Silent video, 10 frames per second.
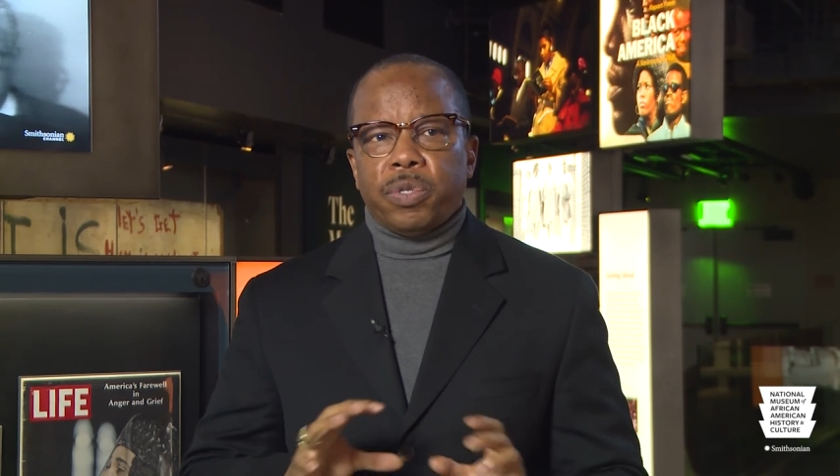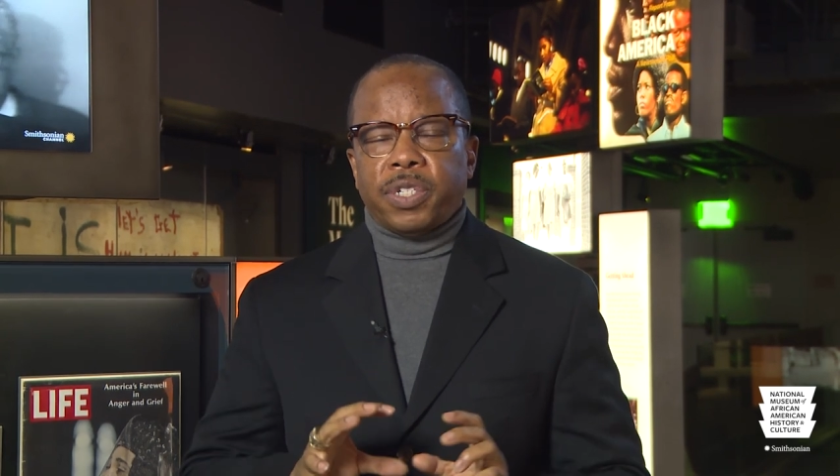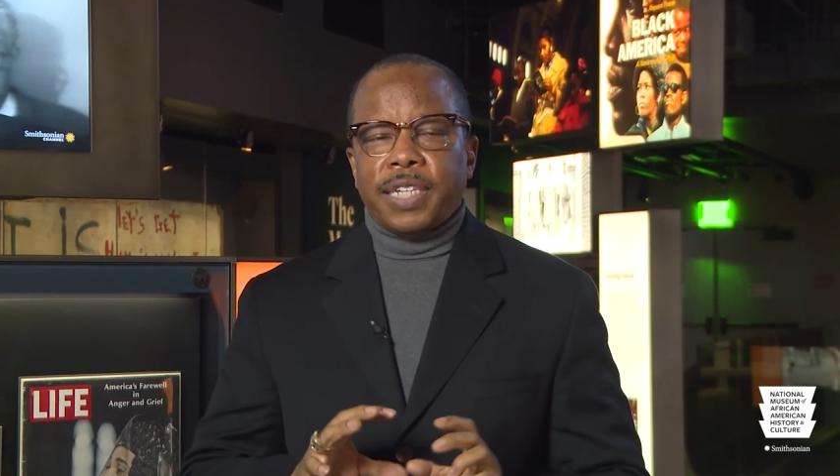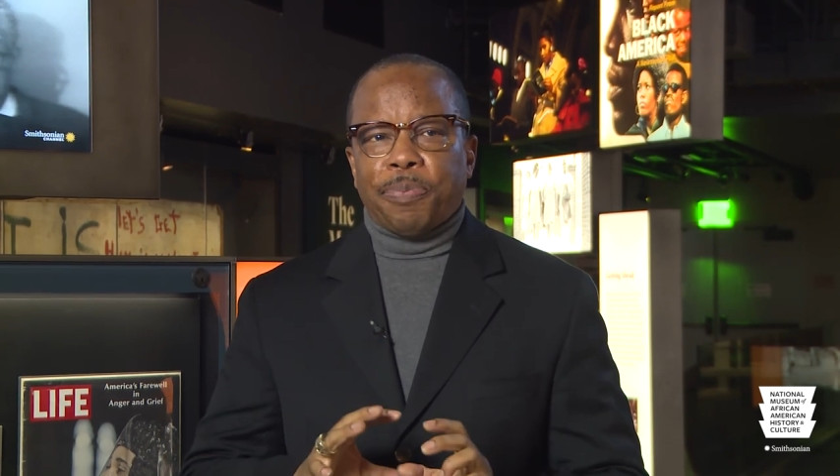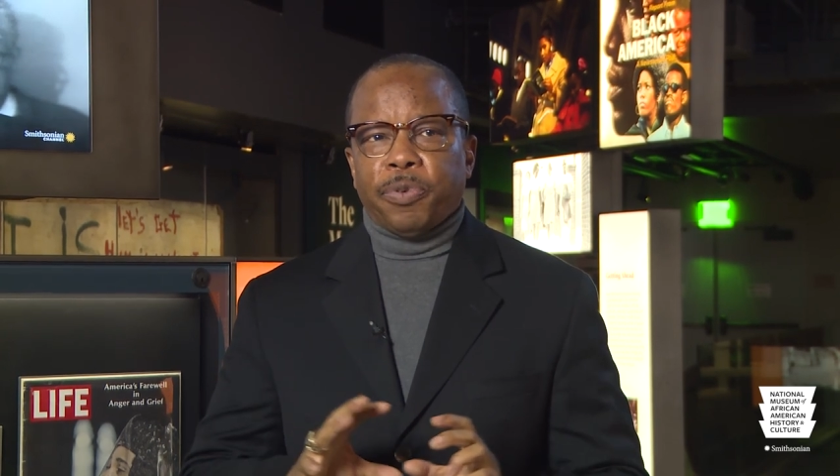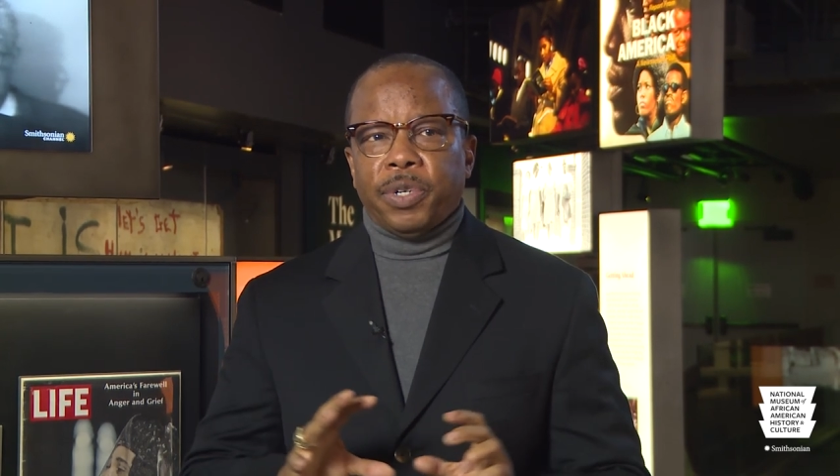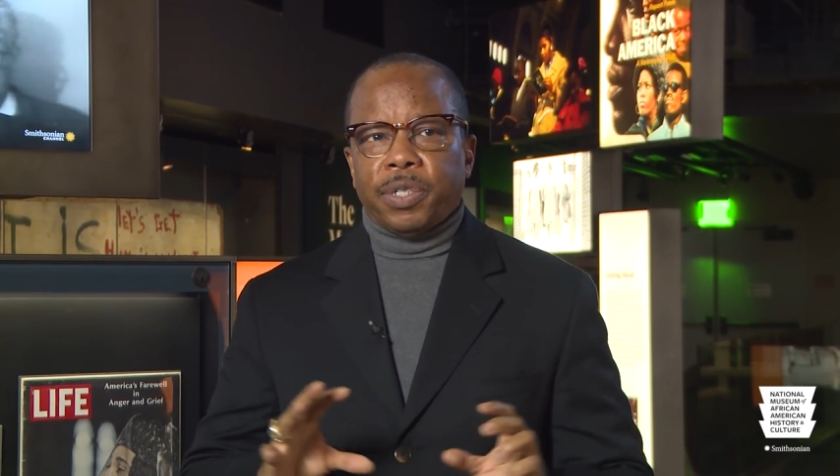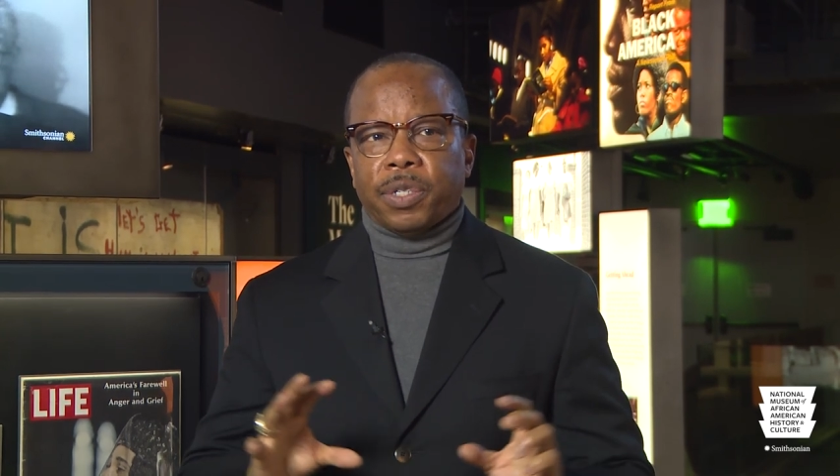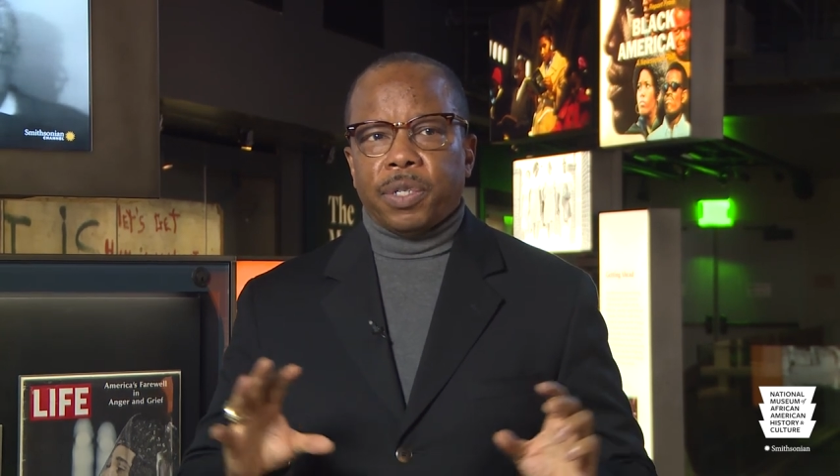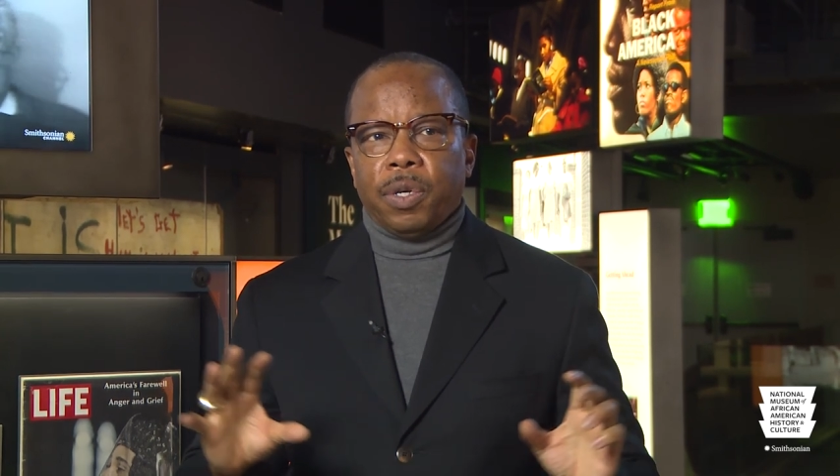
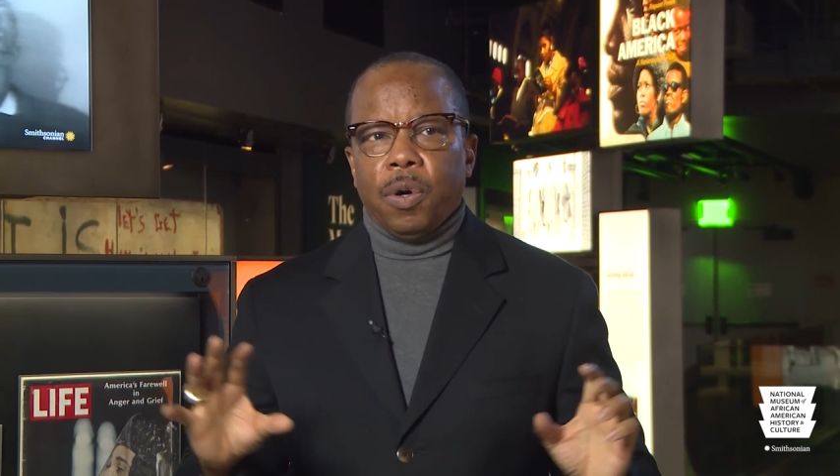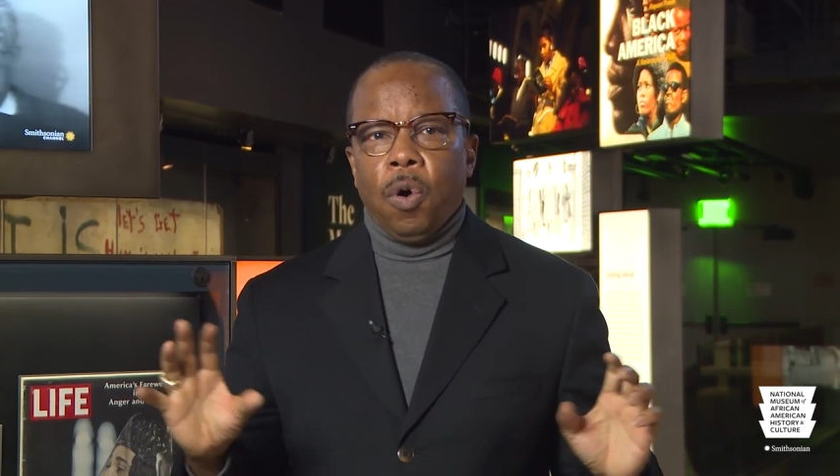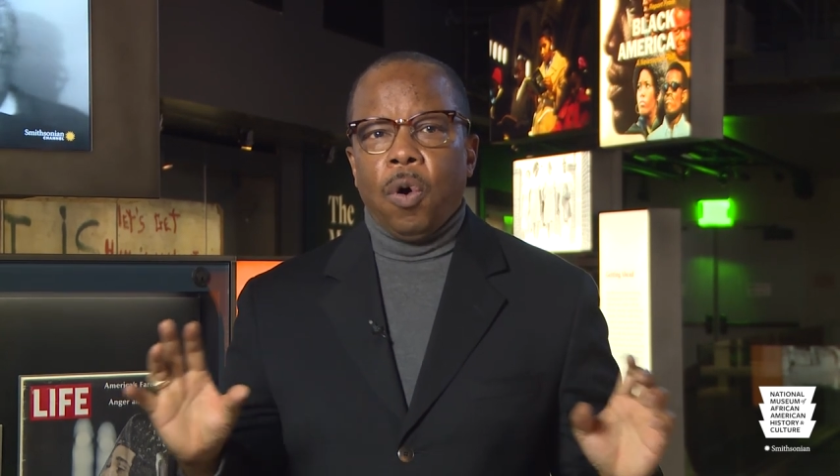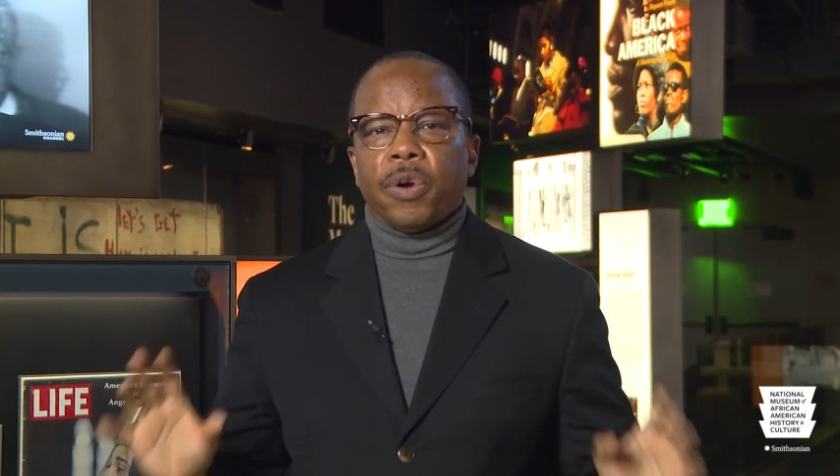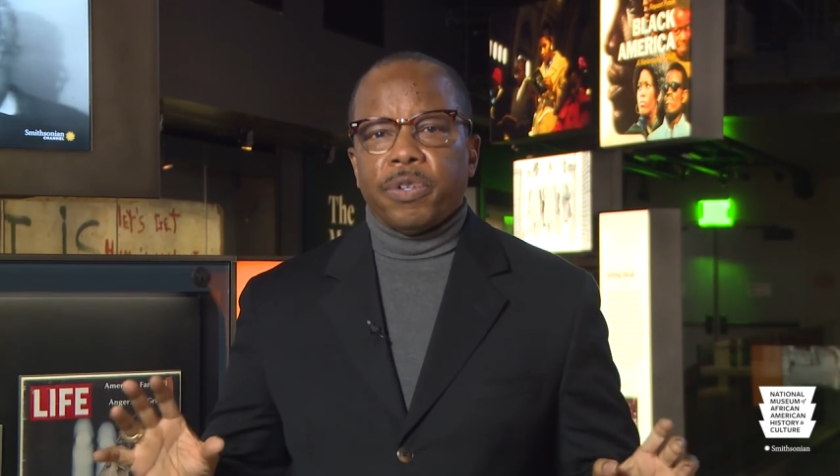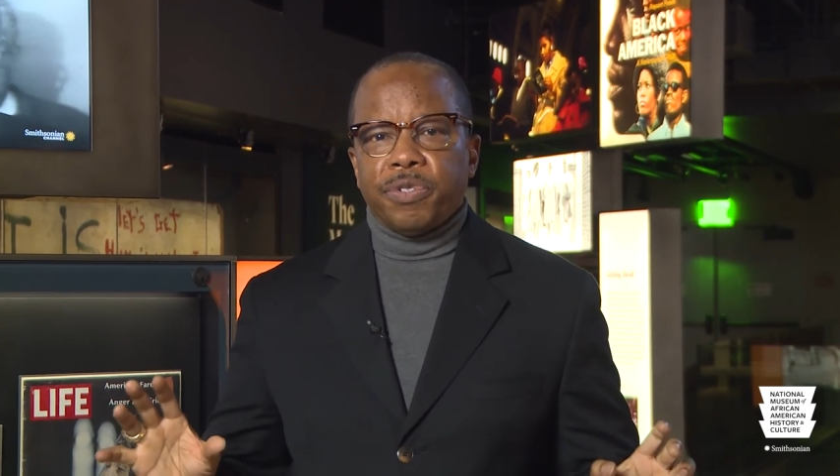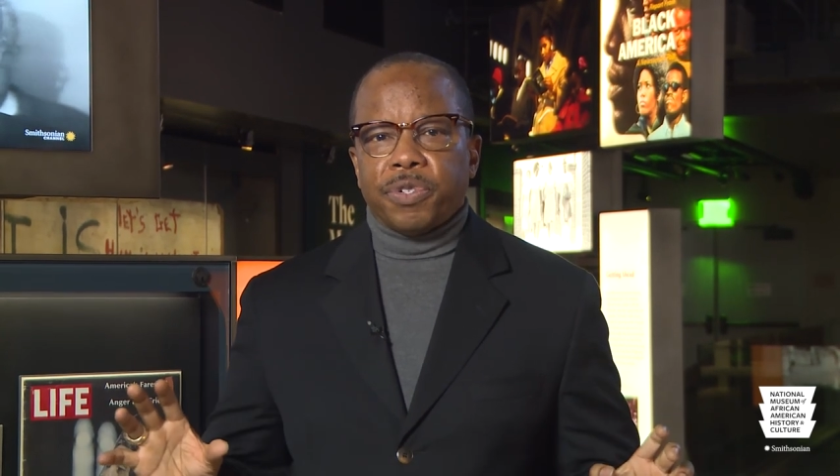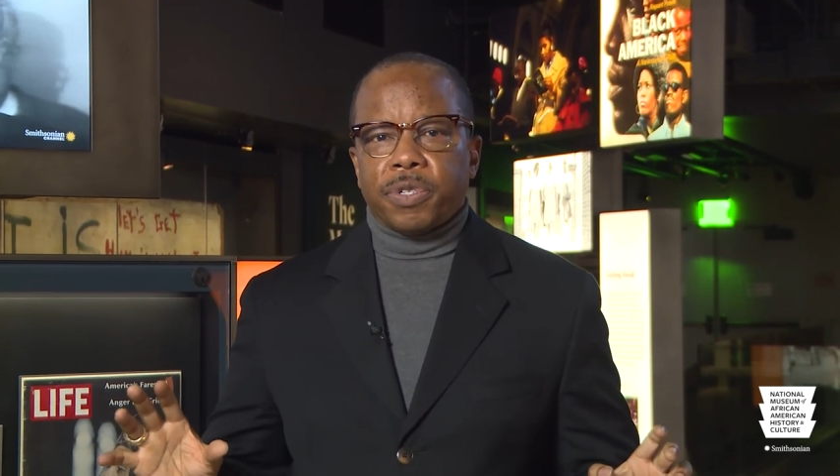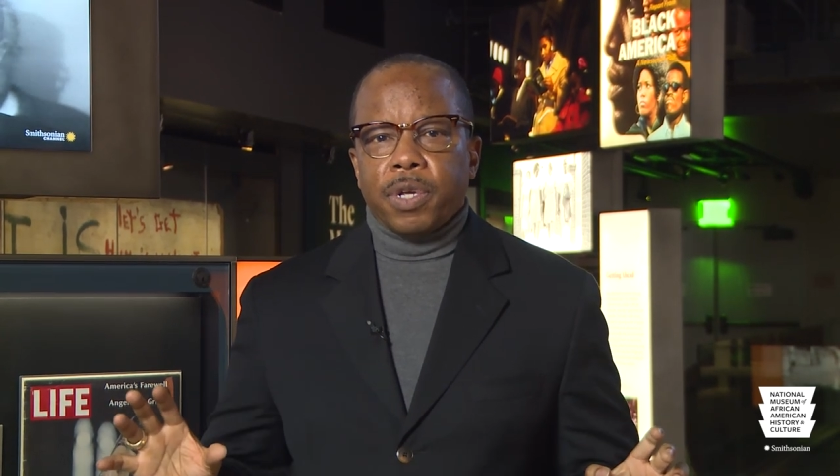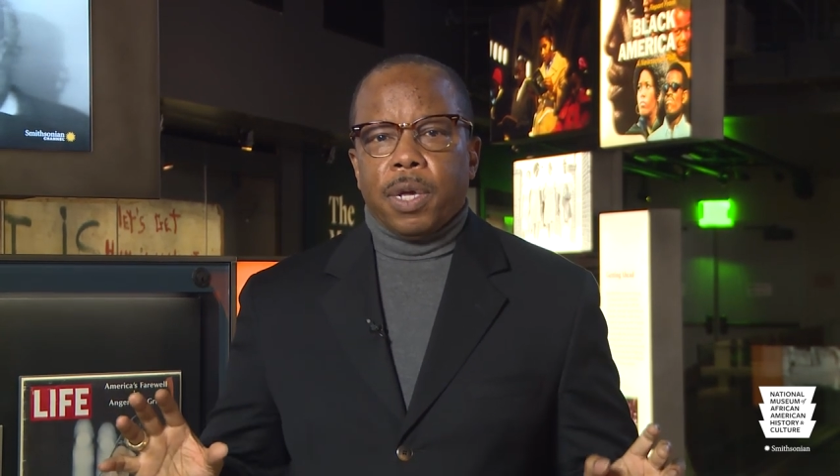separate
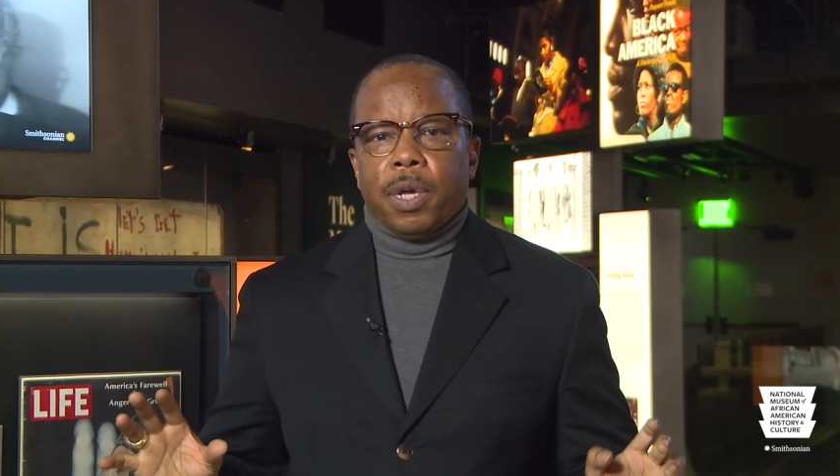orders,